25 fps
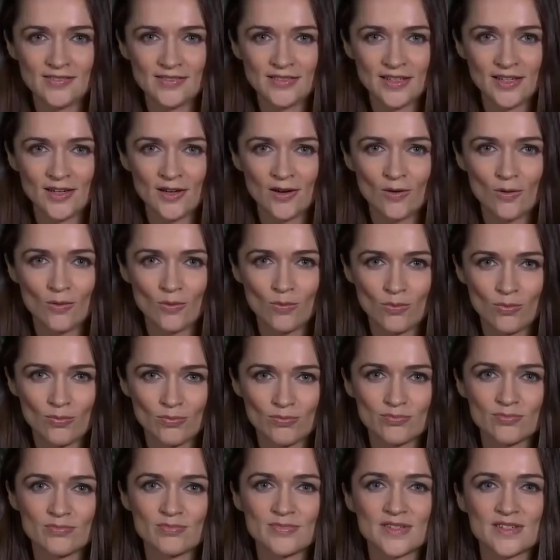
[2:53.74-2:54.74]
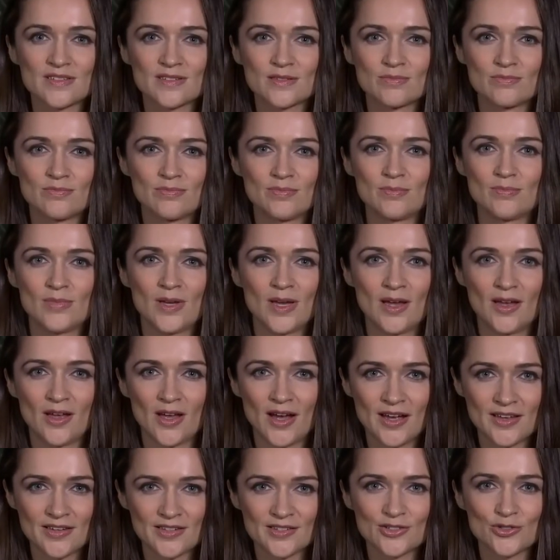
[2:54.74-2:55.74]
you know, a
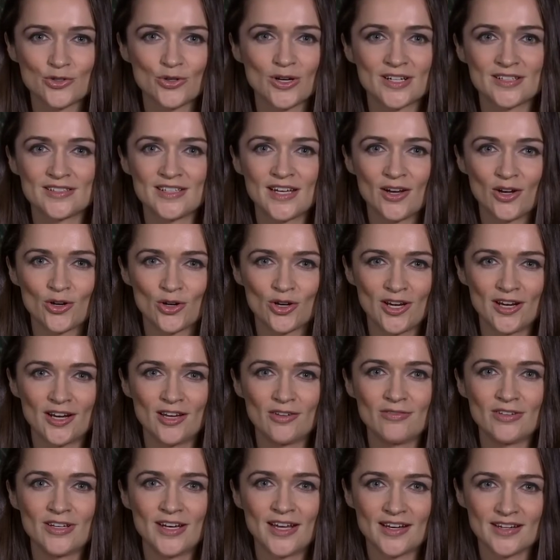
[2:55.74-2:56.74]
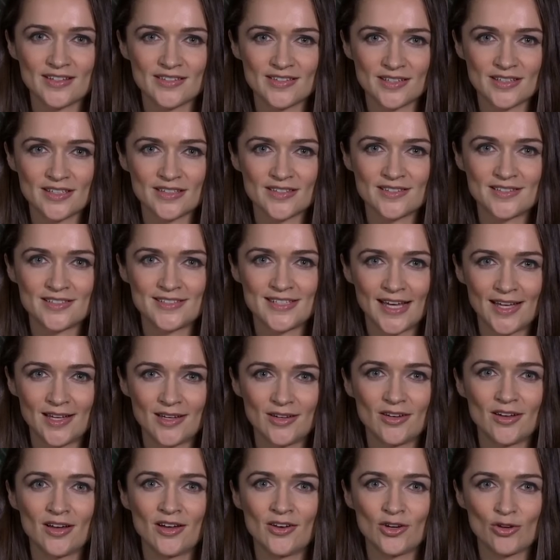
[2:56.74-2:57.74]
historic downgrade of United States debt
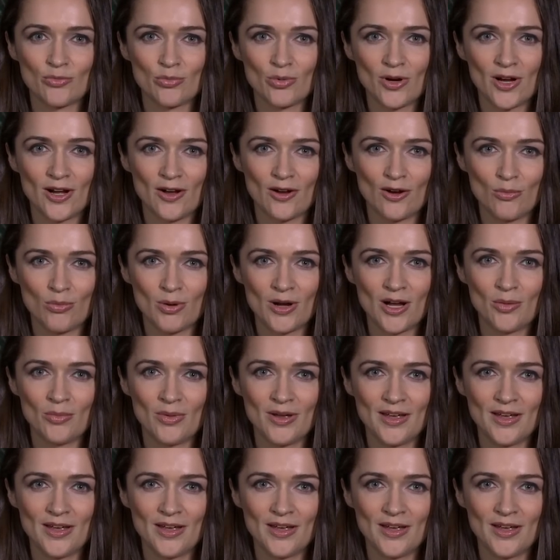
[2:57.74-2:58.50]
under Barack Obama,